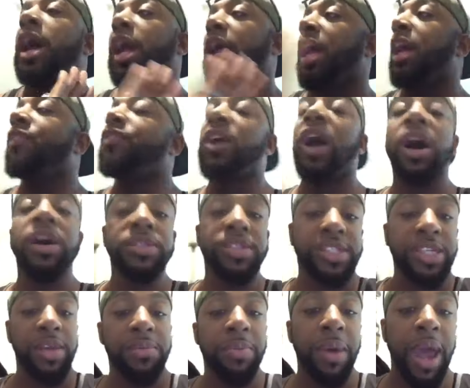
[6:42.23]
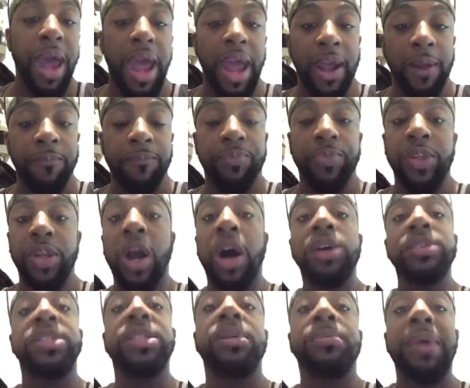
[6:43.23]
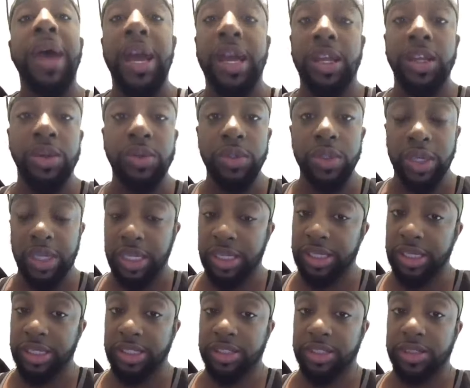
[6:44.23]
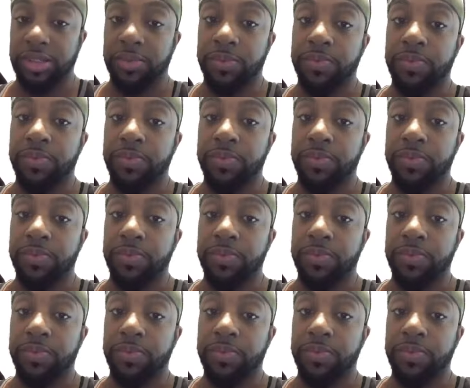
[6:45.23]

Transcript: If y'all sit back, y'all sit back and you look at this.